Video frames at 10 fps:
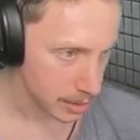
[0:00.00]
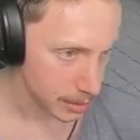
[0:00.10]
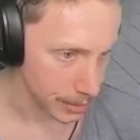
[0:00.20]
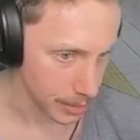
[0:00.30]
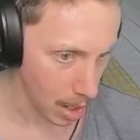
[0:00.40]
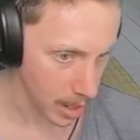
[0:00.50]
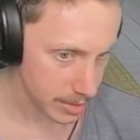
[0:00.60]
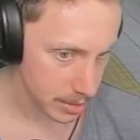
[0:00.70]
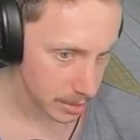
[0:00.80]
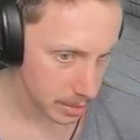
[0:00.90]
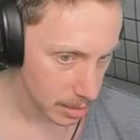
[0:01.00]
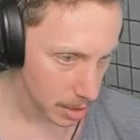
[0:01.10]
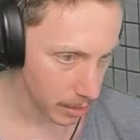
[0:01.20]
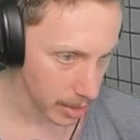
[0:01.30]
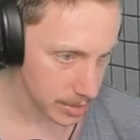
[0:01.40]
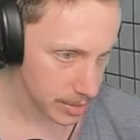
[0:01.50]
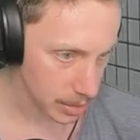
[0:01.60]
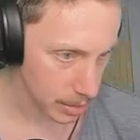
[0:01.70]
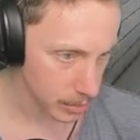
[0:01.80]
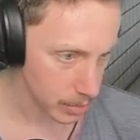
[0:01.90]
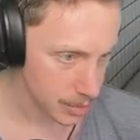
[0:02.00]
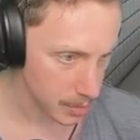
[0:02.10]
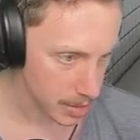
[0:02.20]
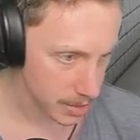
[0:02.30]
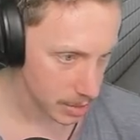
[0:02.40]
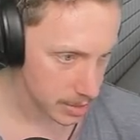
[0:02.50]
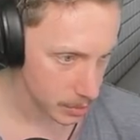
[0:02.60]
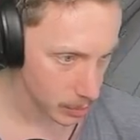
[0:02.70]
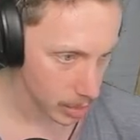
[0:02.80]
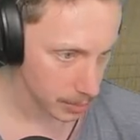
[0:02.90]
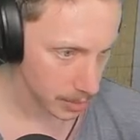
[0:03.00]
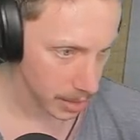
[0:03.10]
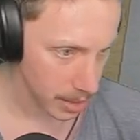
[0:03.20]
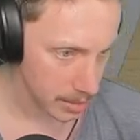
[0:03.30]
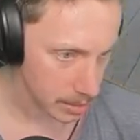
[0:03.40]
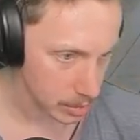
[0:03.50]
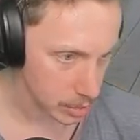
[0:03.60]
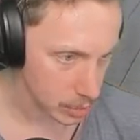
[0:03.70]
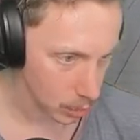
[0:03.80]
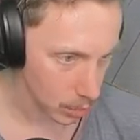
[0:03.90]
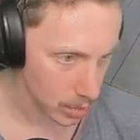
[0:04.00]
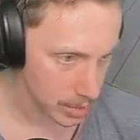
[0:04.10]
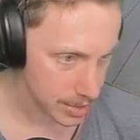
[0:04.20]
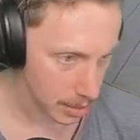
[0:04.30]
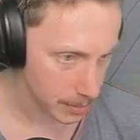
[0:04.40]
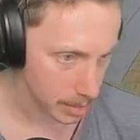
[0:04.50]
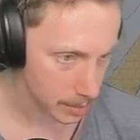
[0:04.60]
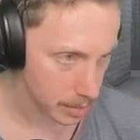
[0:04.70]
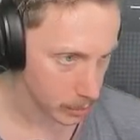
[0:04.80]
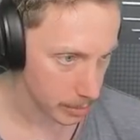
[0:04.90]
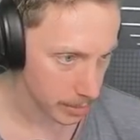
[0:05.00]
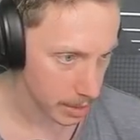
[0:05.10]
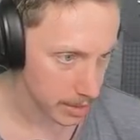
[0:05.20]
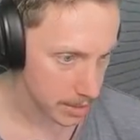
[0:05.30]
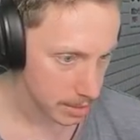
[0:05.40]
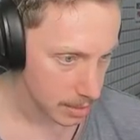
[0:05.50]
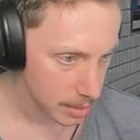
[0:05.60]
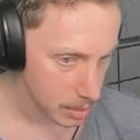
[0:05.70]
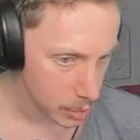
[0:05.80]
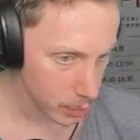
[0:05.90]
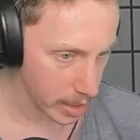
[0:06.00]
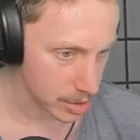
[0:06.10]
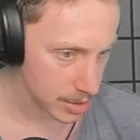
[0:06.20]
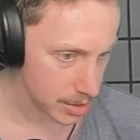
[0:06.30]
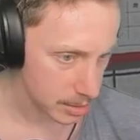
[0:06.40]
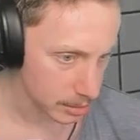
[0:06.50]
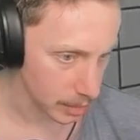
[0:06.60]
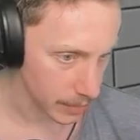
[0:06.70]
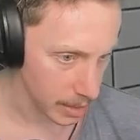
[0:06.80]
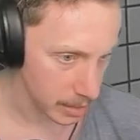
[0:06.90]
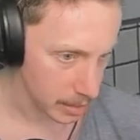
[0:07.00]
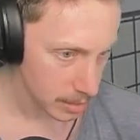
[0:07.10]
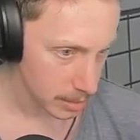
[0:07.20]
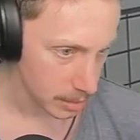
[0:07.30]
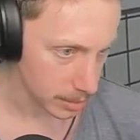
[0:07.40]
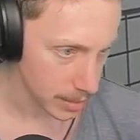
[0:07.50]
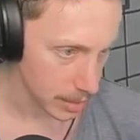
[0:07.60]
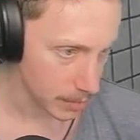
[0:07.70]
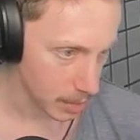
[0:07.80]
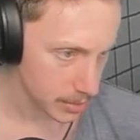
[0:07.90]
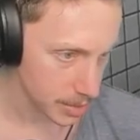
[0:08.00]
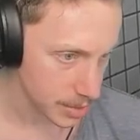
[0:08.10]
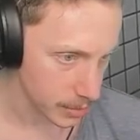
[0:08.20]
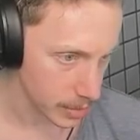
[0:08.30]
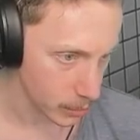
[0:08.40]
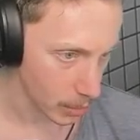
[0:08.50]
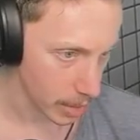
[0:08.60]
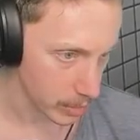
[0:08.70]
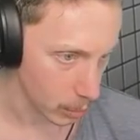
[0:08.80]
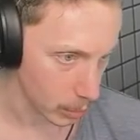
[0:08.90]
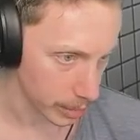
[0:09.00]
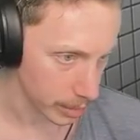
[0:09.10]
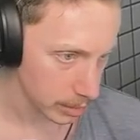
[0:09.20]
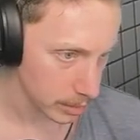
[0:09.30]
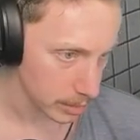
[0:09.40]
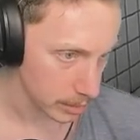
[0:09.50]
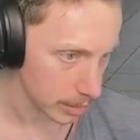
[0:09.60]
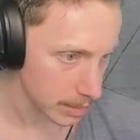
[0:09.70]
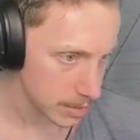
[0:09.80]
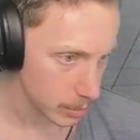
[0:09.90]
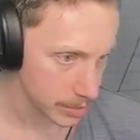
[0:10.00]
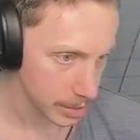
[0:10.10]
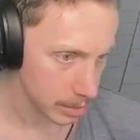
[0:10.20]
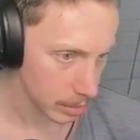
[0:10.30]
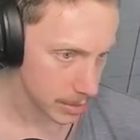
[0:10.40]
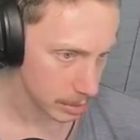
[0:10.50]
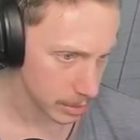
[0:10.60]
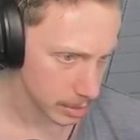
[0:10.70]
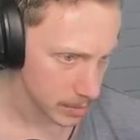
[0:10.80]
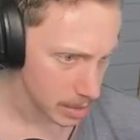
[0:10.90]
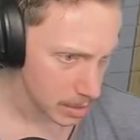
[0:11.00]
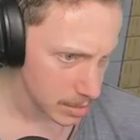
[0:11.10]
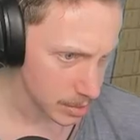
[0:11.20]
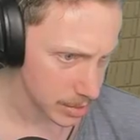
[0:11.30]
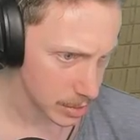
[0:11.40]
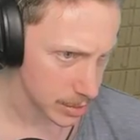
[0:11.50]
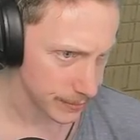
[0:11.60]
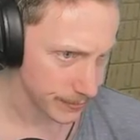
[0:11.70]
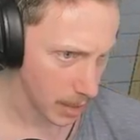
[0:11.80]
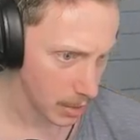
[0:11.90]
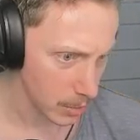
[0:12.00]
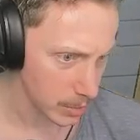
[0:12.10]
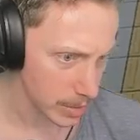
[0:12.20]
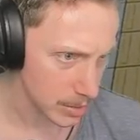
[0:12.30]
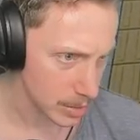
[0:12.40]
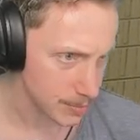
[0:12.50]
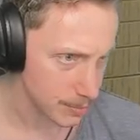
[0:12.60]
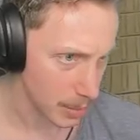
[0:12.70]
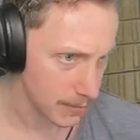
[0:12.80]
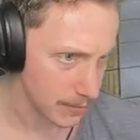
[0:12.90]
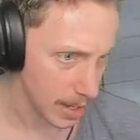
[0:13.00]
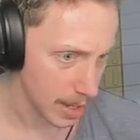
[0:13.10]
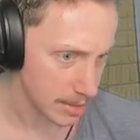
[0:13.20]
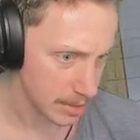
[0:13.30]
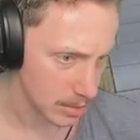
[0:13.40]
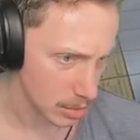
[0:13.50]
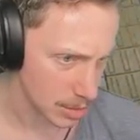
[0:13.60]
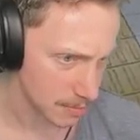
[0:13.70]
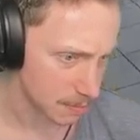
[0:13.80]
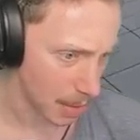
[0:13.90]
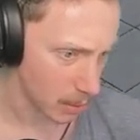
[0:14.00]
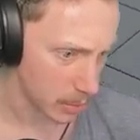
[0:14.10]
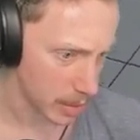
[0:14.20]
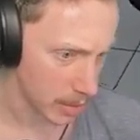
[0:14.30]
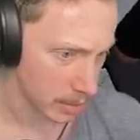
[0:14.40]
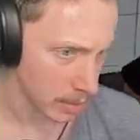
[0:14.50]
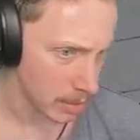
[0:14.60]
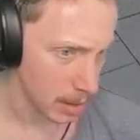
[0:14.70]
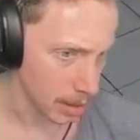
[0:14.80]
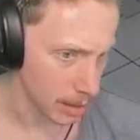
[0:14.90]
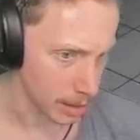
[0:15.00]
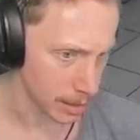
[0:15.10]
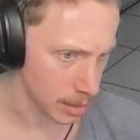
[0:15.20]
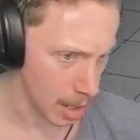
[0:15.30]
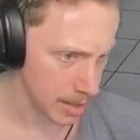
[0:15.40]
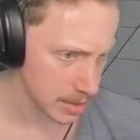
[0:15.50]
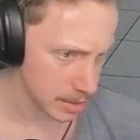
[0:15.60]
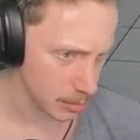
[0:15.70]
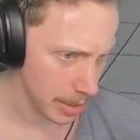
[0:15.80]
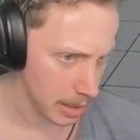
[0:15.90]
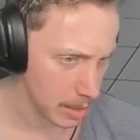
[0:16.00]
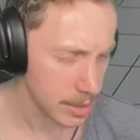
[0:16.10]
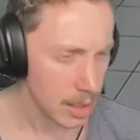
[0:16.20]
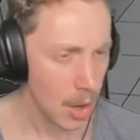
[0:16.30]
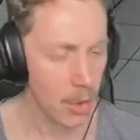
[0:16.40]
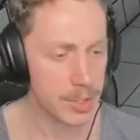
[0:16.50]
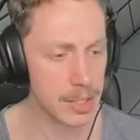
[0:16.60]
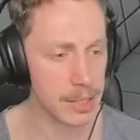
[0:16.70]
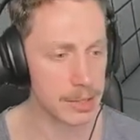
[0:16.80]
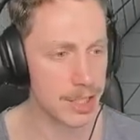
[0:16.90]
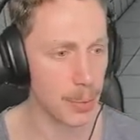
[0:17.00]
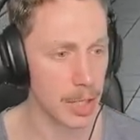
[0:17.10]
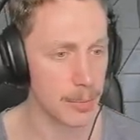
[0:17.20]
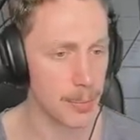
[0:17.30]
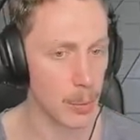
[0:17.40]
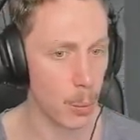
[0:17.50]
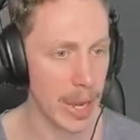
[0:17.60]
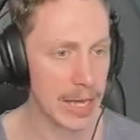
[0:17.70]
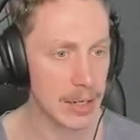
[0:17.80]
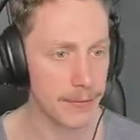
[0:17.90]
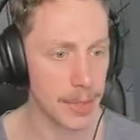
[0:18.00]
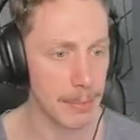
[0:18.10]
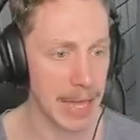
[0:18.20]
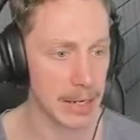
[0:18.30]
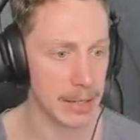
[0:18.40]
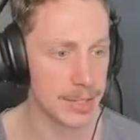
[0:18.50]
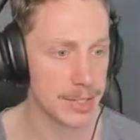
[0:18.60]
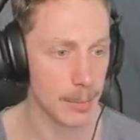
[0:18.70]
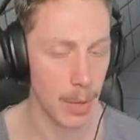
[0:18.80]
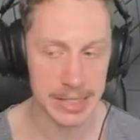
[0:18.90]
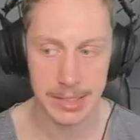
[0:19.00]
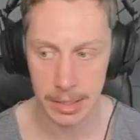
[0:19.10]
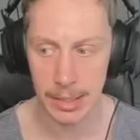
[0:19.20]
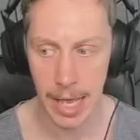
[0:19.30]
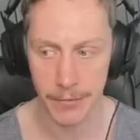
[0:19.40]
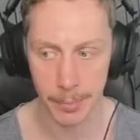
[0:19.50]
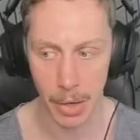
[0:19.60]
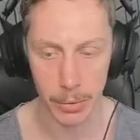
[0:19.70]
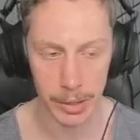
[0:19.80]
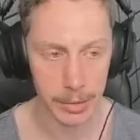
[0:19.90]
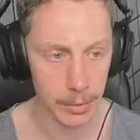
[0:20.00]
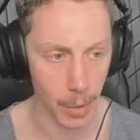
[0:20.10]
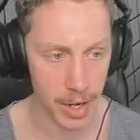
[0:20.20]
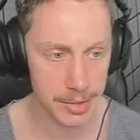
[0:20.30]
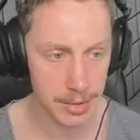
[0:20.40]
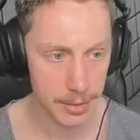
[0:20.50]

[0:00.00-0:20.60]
Nice. All right, so no smoking signs in the right place. The doors appear to be in the right place. Two hatches, love that. The posters are in the right order. Yes, we'll take a closer look at them. This guy's got his phone, he's got his briefcase, he's got his boner. Nice. It would be it, honestly at this point, it'd be weird if the man in the subway didn't have a boner, right?